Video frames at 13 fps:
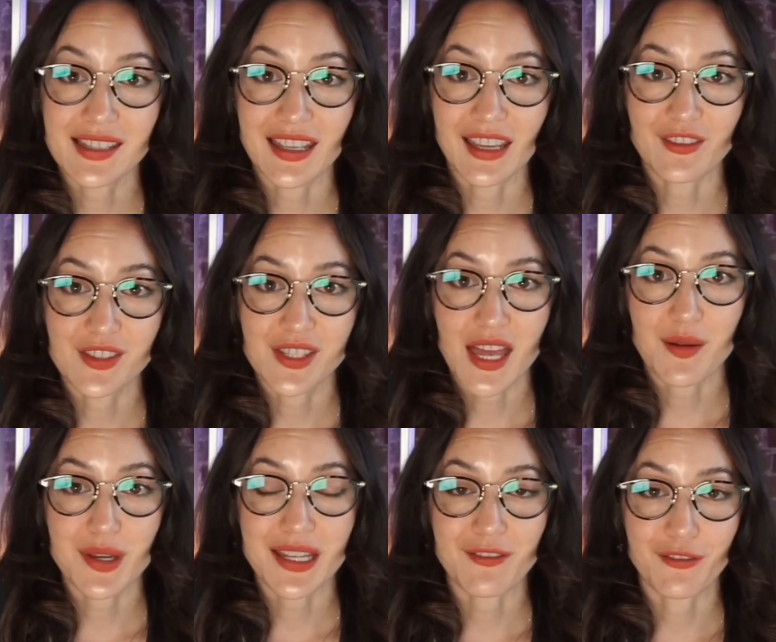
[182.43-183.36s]
gives them
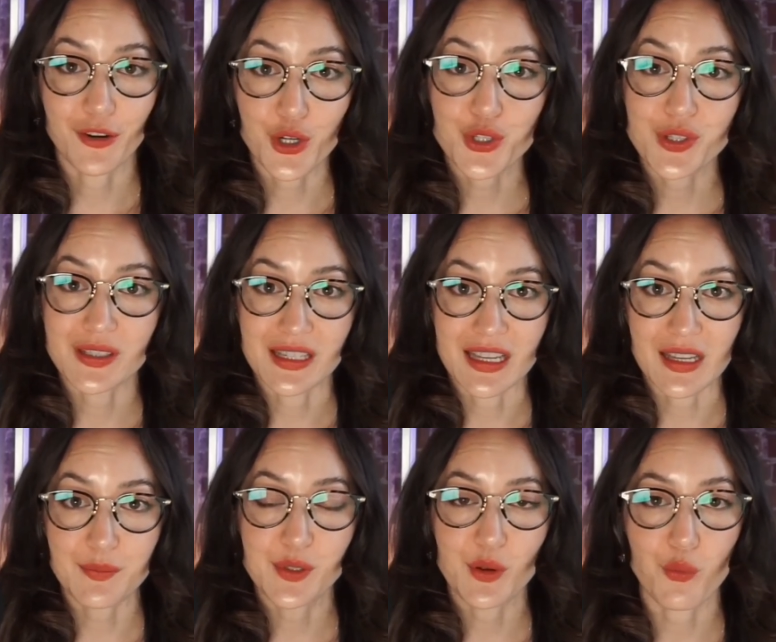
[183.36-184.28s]
first
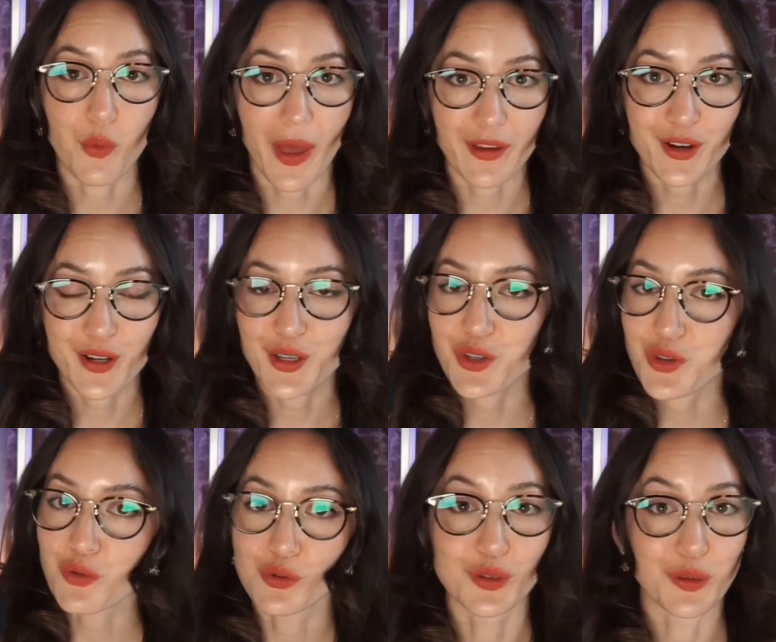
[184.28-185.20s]
dibs whether
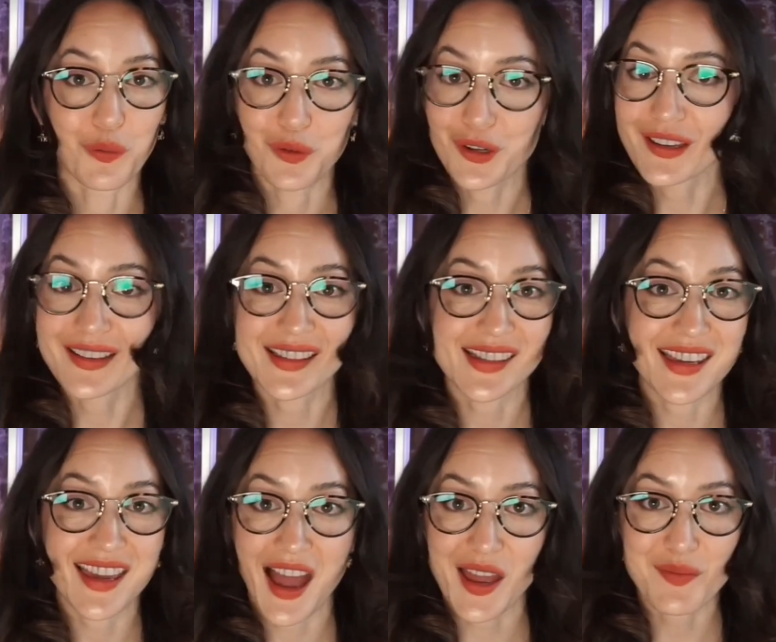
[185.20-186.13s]
you gloriously
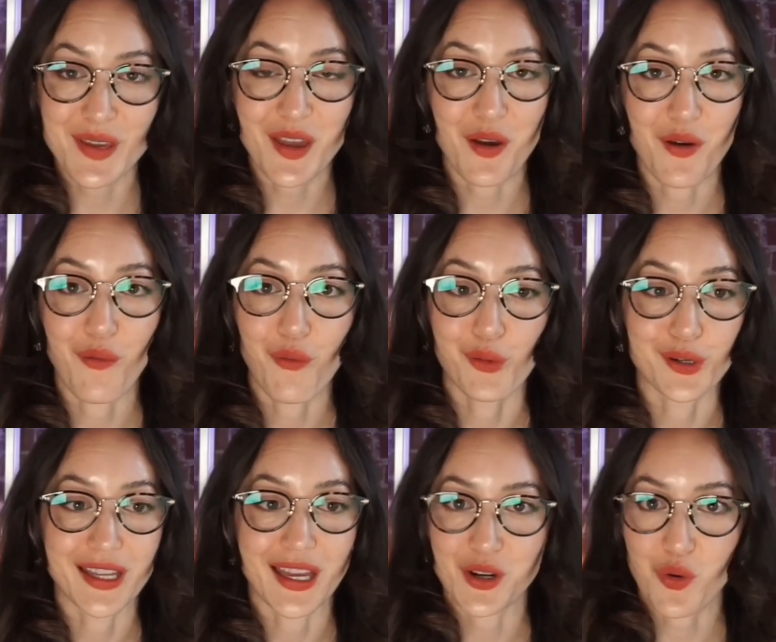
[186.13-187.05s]
IPO or
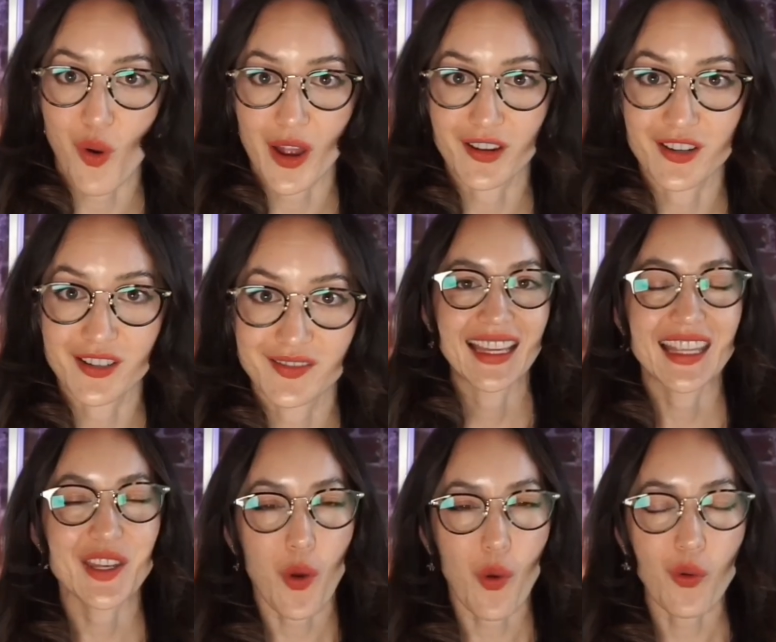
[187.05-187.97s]
get acquired.
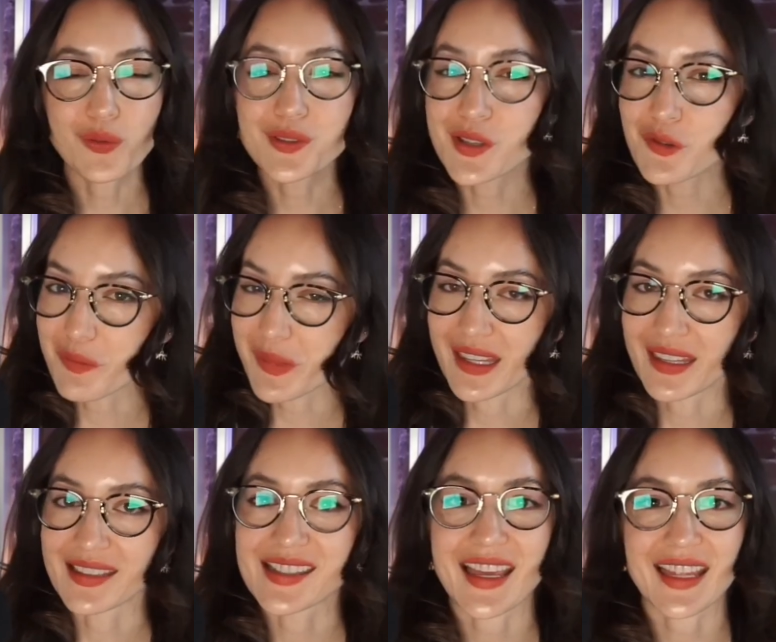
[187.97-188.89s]
It also
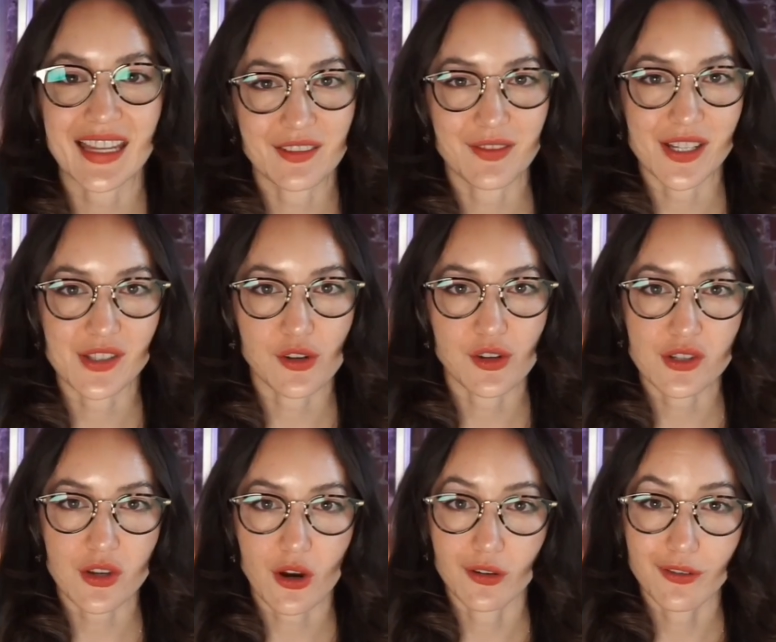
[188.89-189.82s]
means that investors
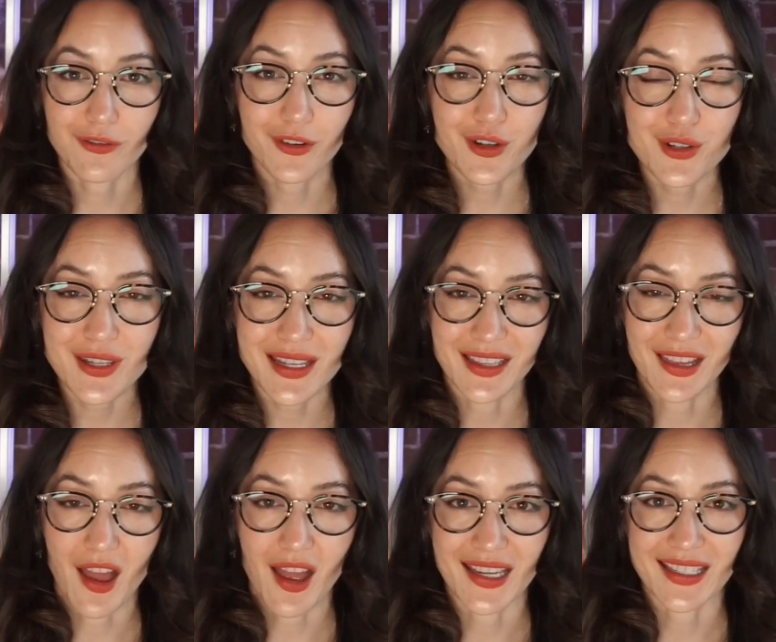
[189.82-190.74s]
are first in
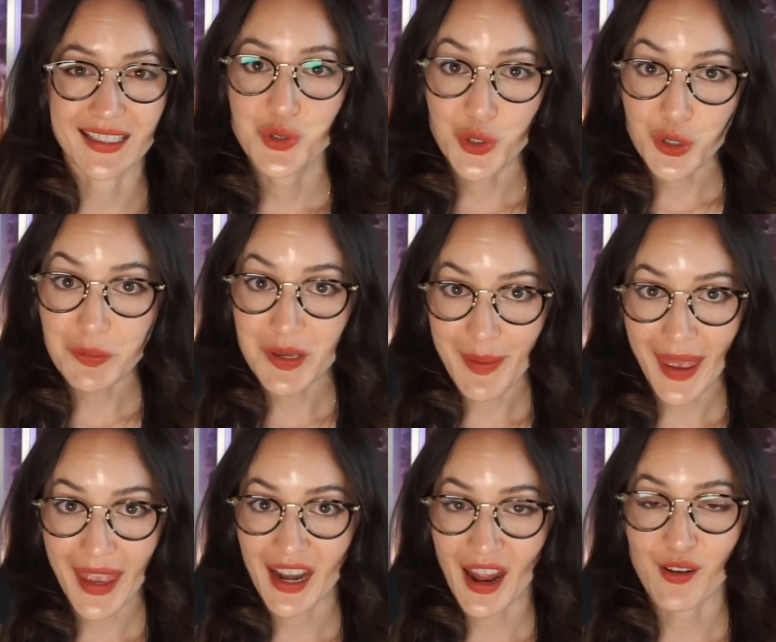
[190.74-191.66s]
line to be
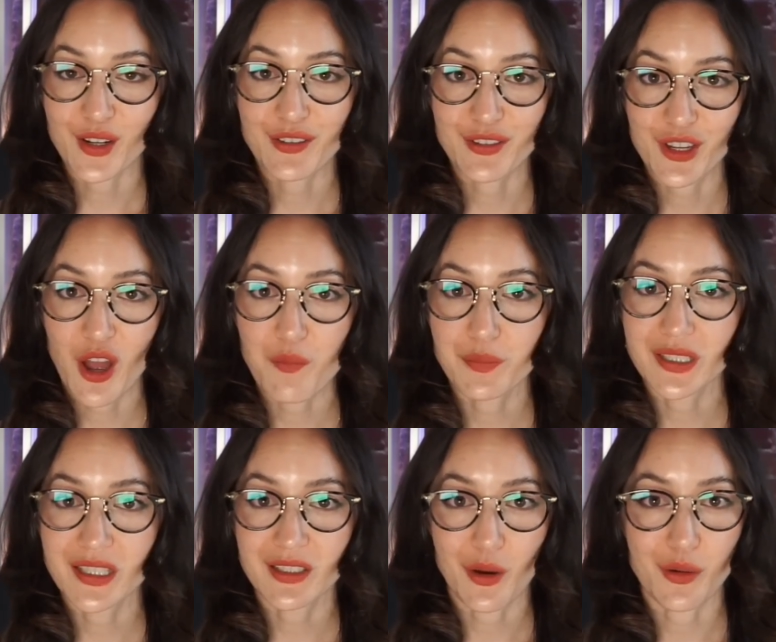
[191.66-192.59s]
paid out if the
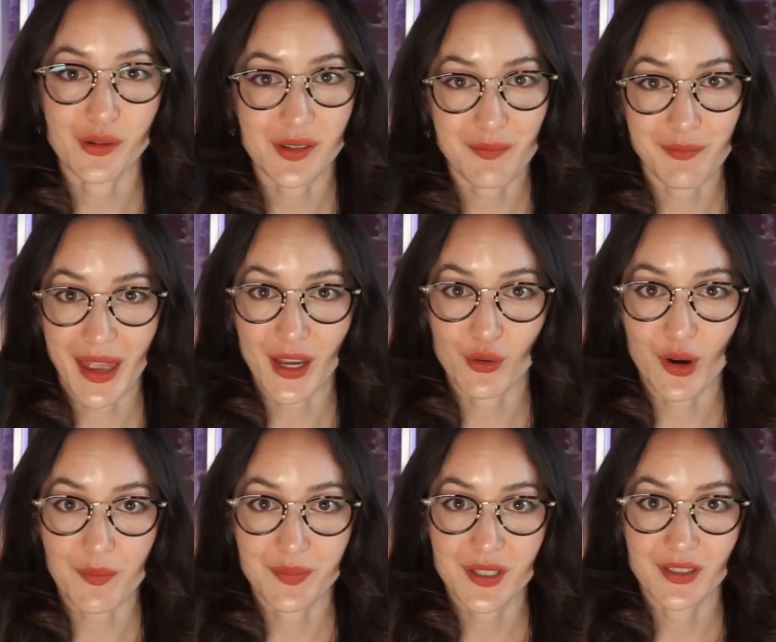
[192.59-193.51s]
company goes
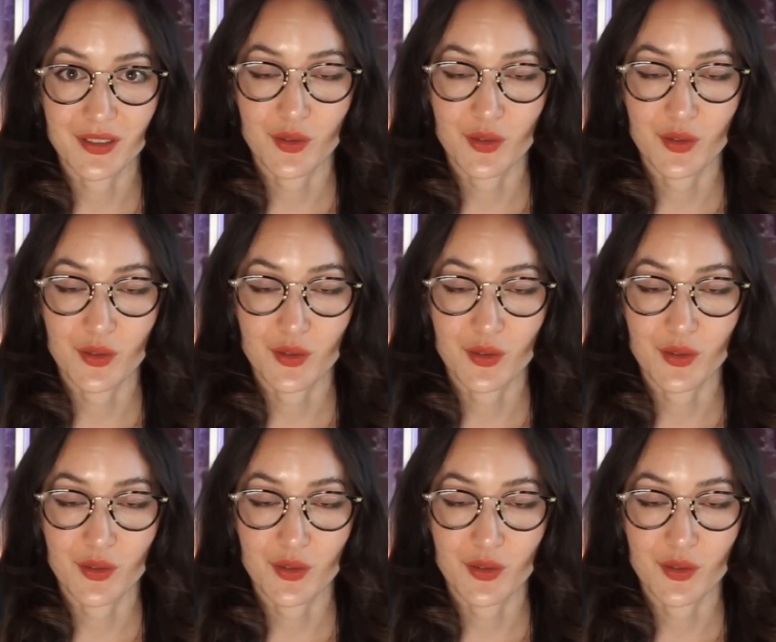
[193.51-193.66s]
bankrupt